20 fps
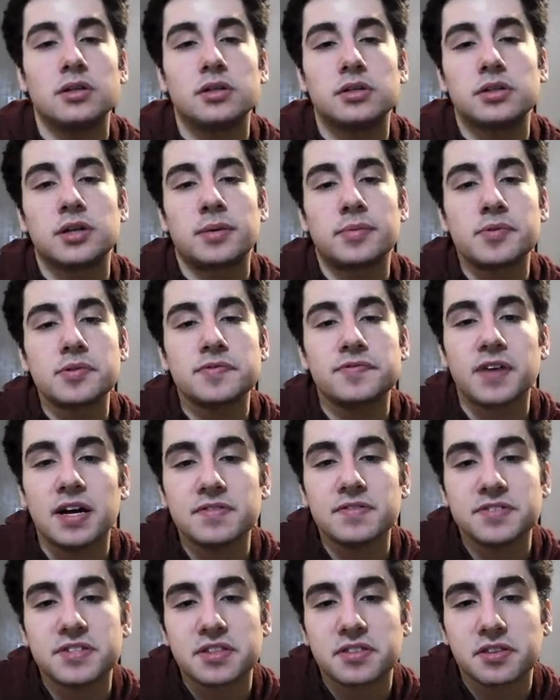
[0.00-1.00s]
Number
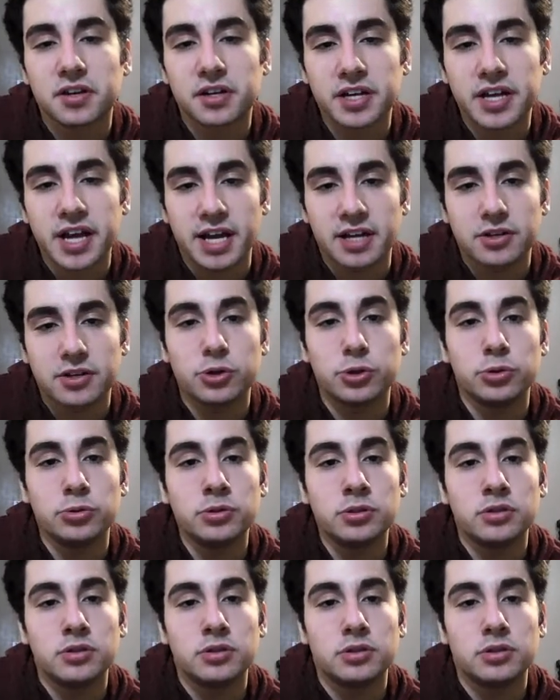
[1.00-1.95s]
538, who,